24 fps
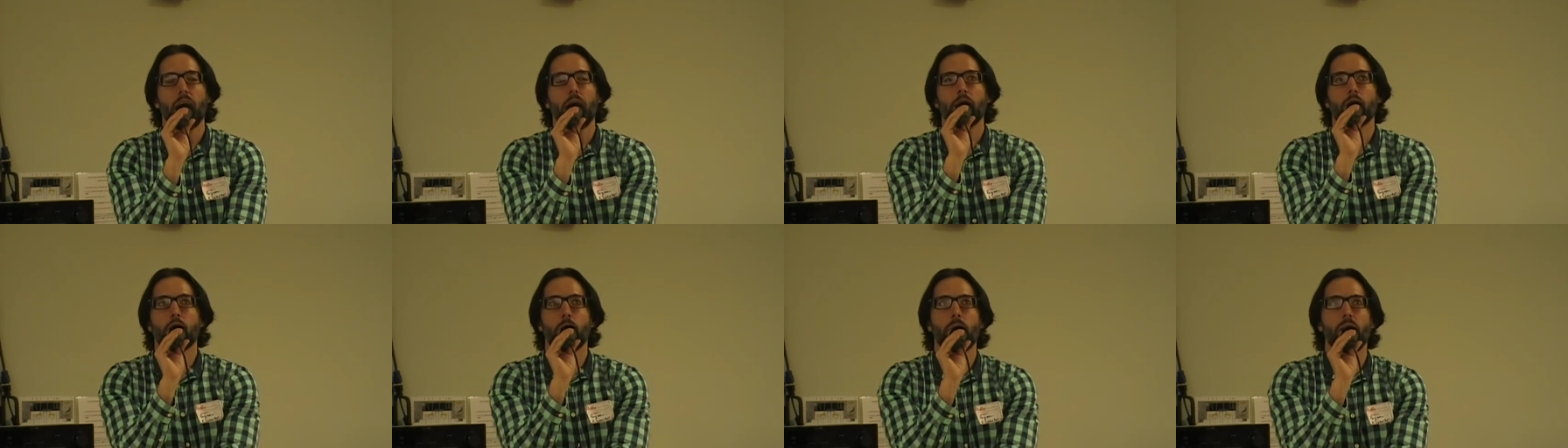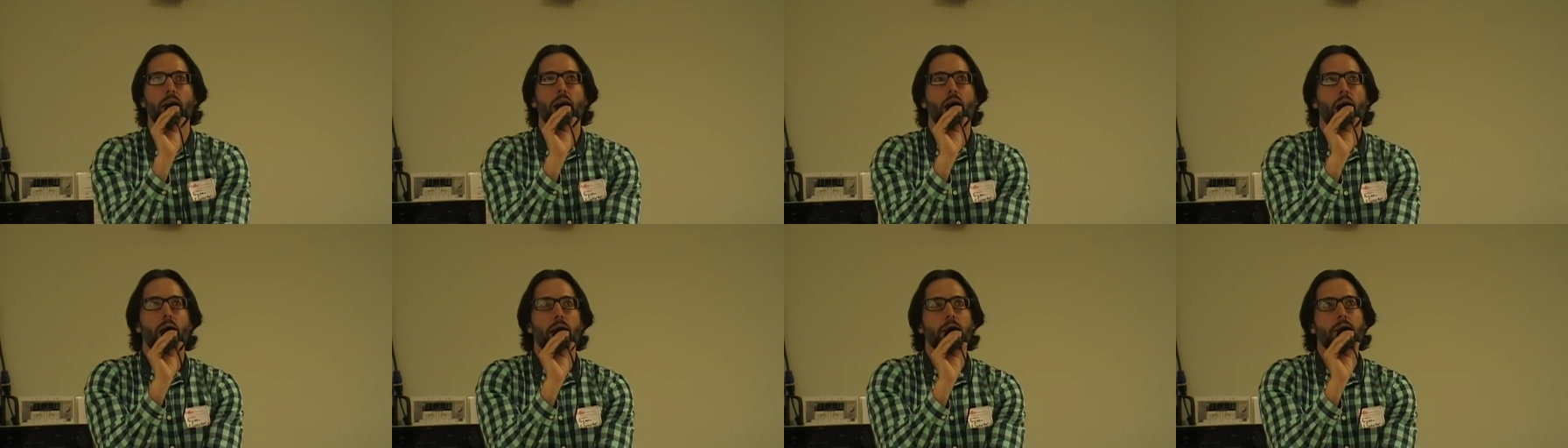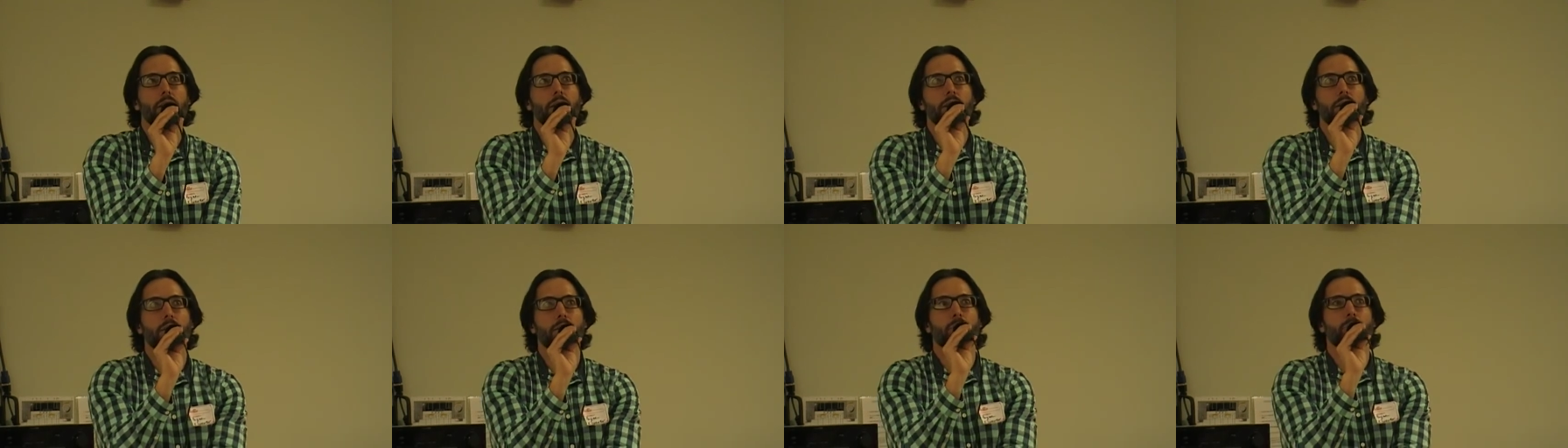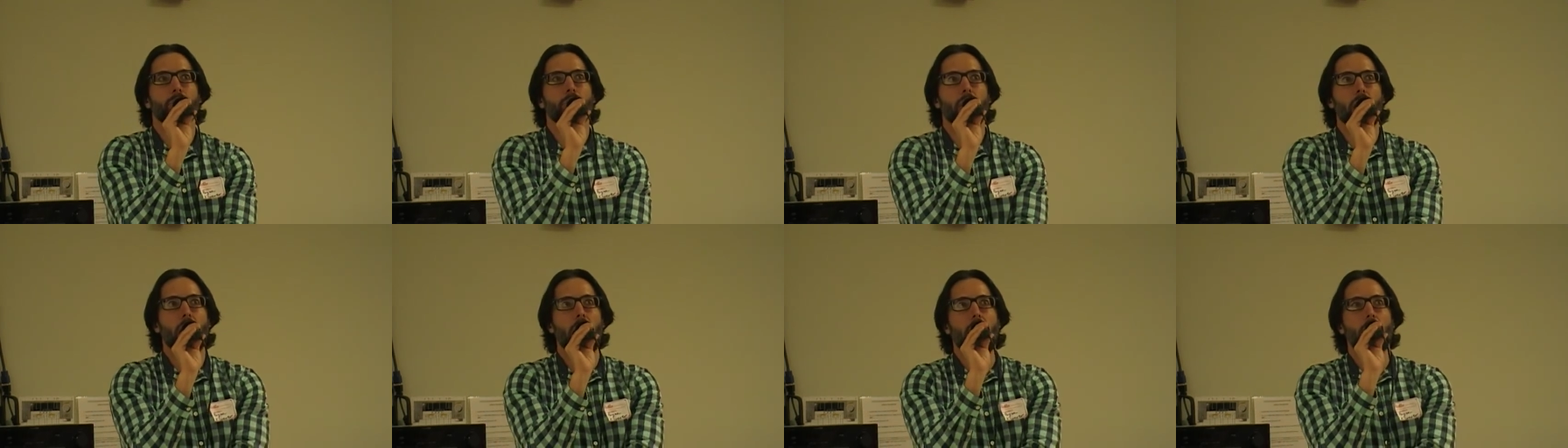To be honest,
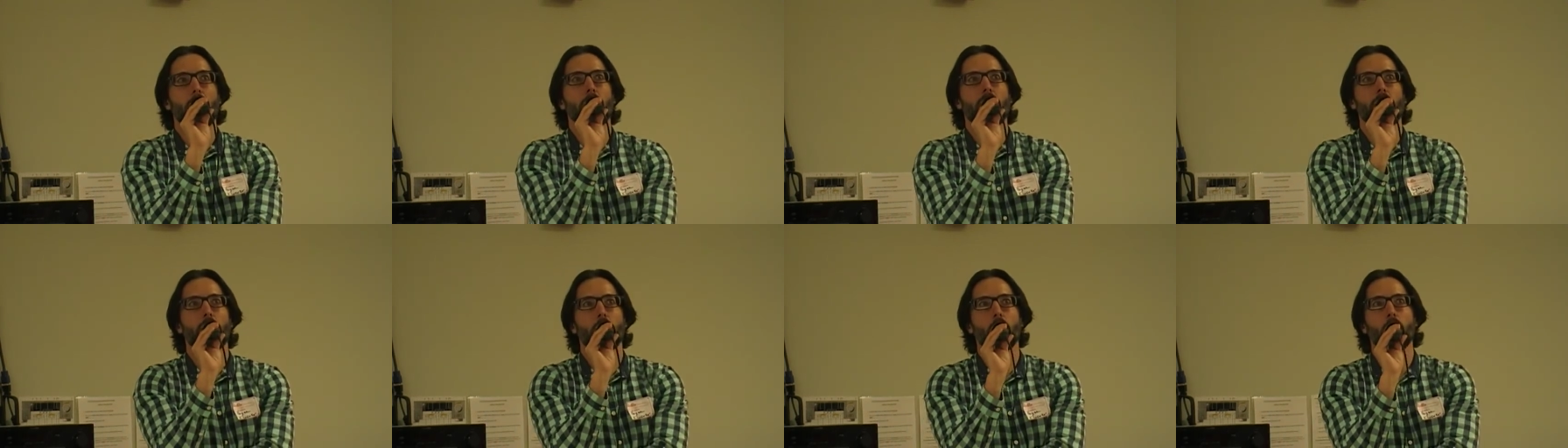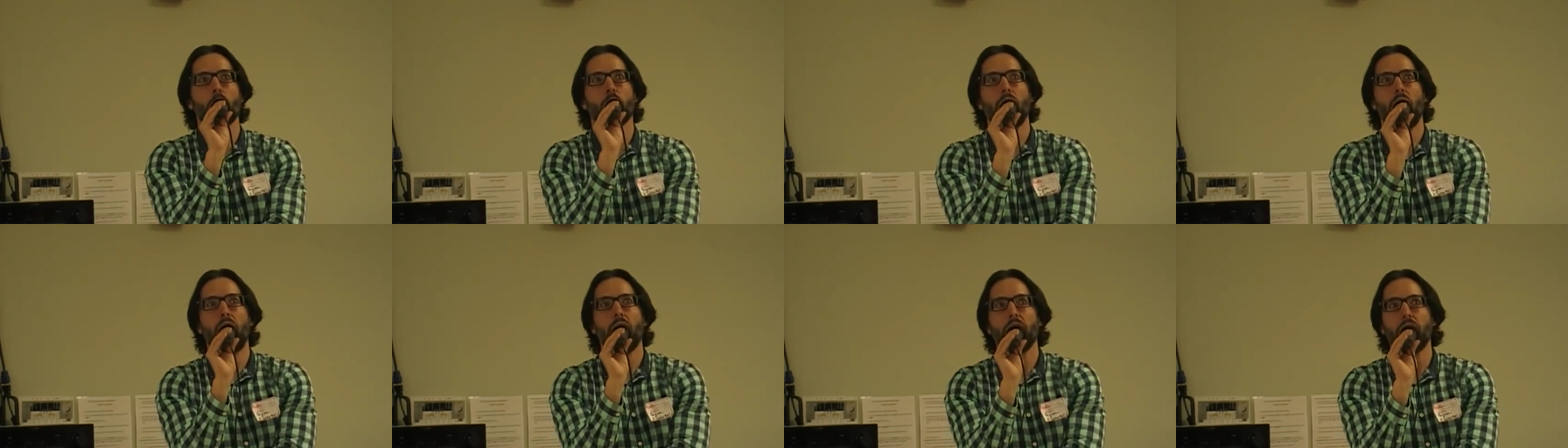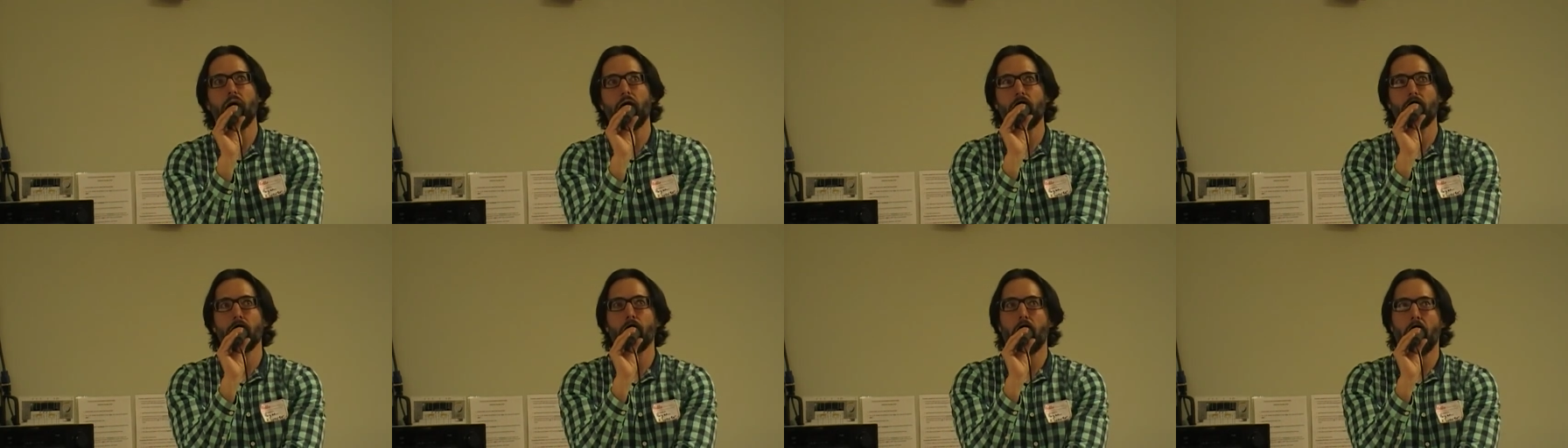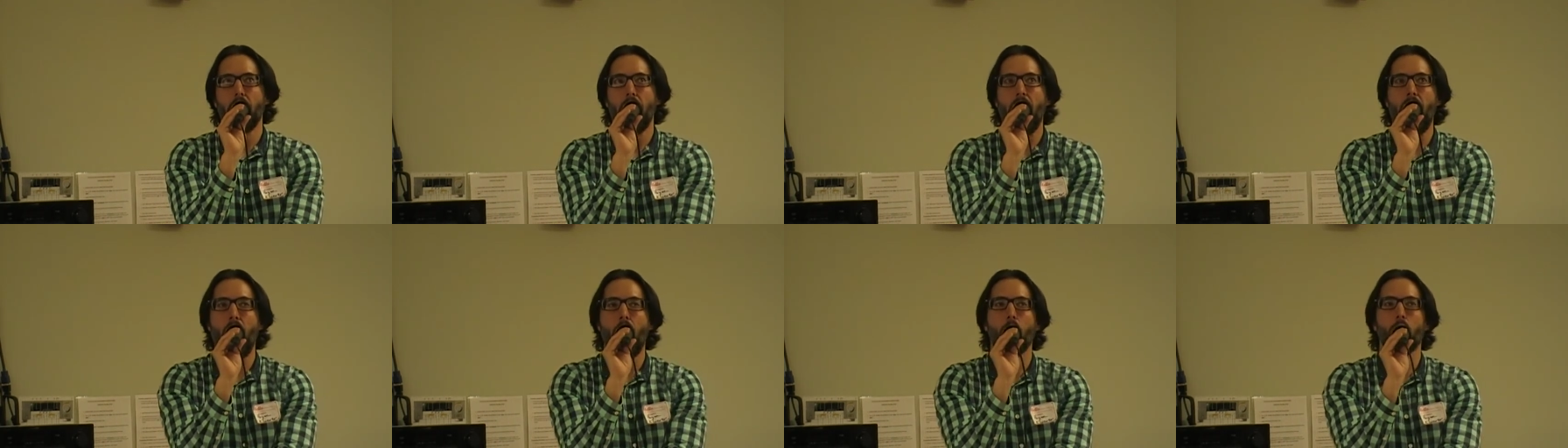I'm a little naive on
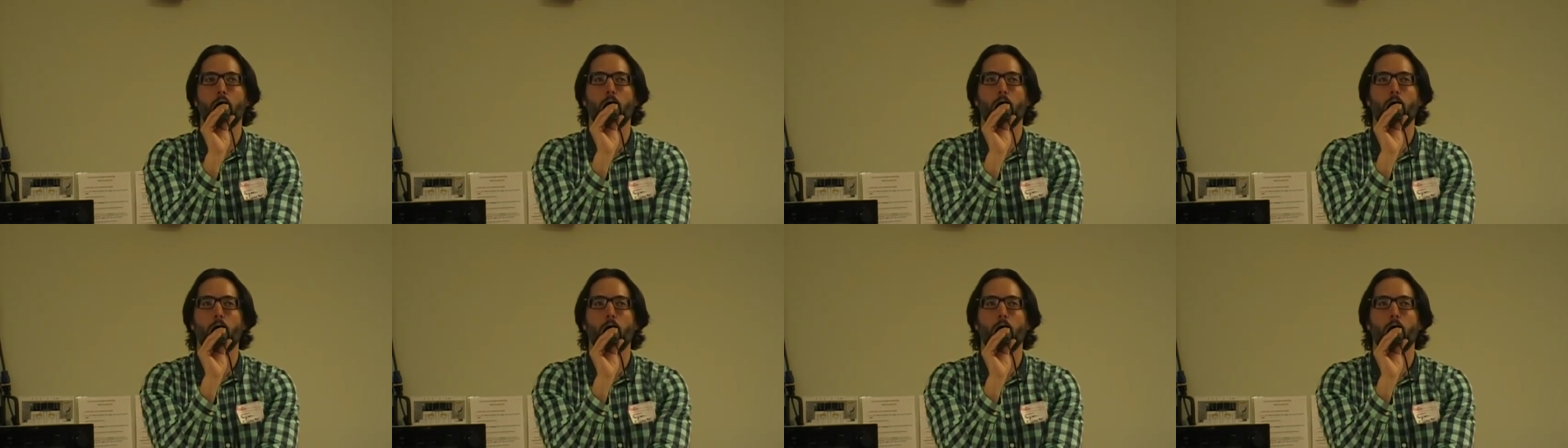how